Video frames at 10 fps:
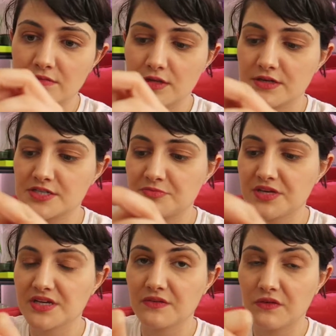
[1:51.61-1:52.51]
large
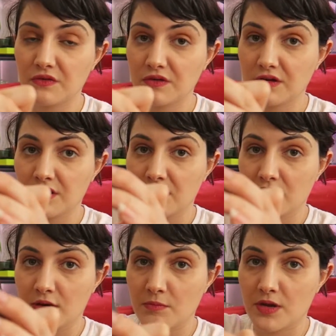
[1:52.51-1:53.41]
plant.
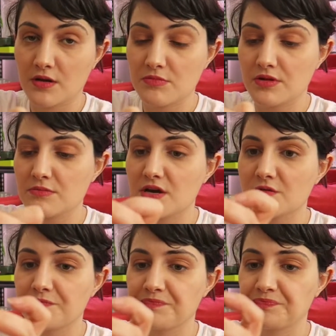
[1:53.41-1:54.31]
I'm gonna pull him out.